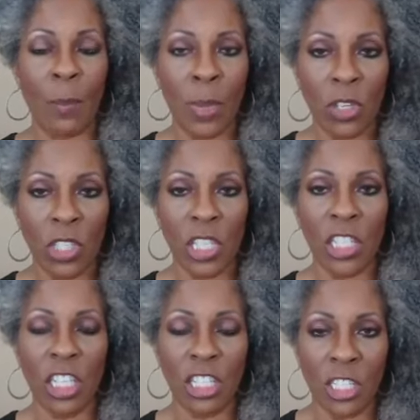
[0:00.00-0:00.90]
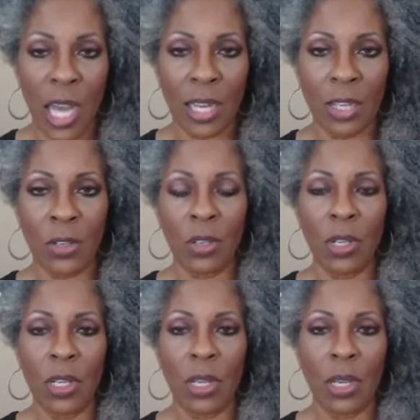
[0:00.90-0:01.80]
million
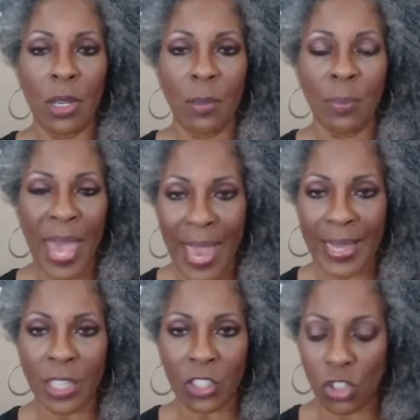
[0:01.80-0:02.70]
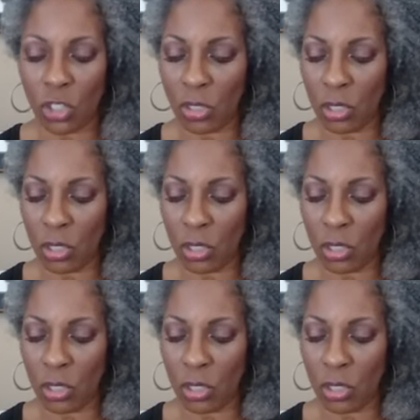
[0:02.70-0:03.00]
package